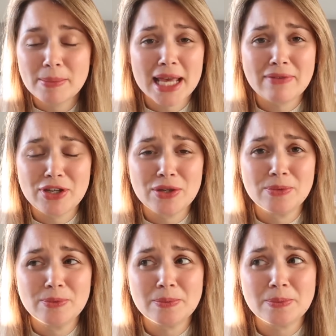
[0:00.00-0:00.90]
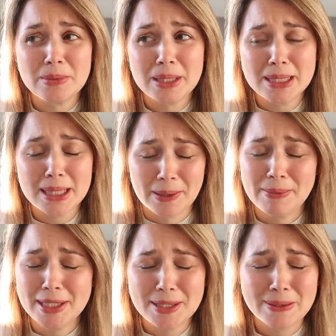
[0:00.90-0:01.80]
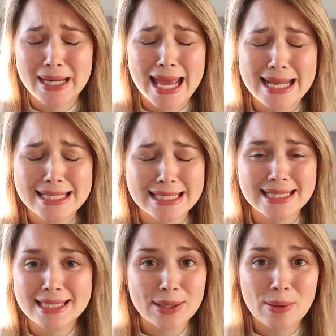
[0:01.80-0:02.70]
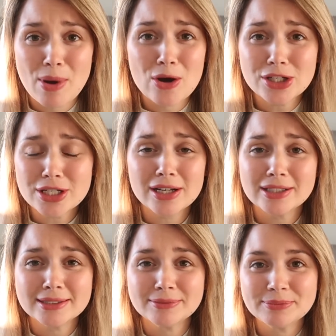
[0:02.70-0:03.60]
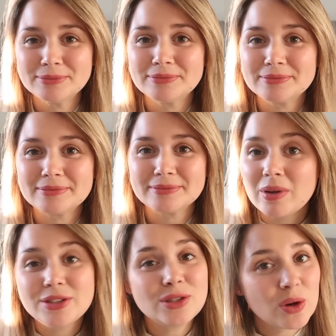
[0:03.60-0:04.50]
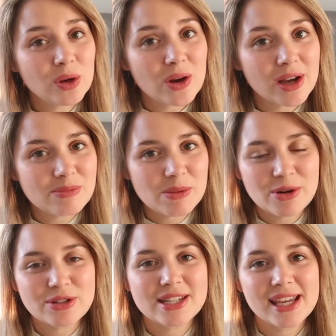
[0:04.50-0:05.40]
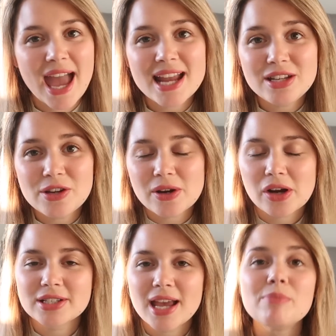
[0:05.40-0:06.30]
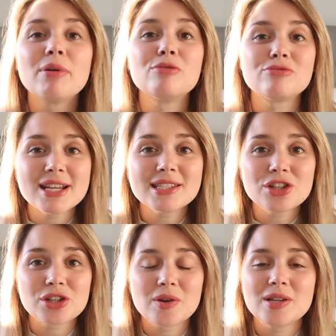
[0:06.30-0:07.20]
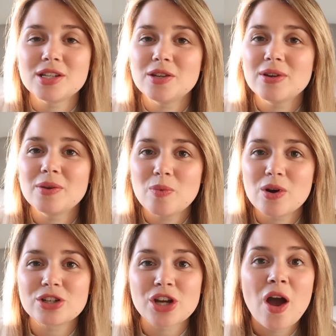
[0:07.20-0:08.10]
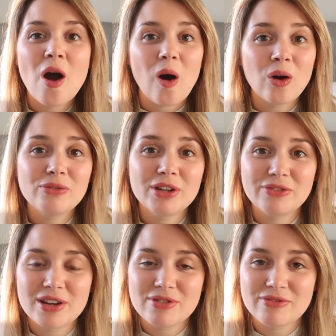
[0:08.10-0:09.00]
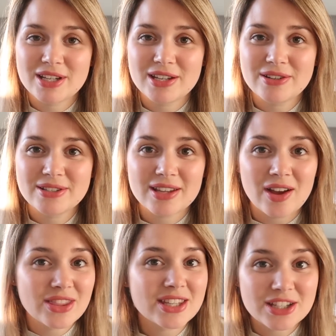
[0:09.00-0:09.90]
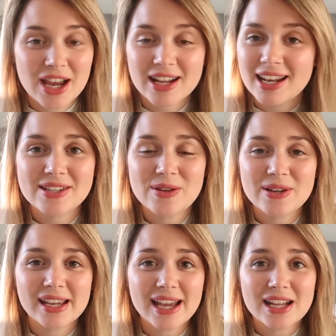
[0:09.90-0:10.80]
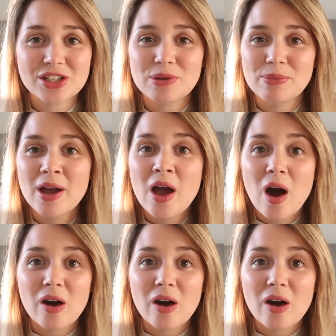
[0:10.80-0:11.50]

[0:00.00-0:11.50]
Mum's Eye View is coming to an end. So emotional. We will no longer be posting any new content but rest assured you can watch all of your favourite videos on this channel so you can catch up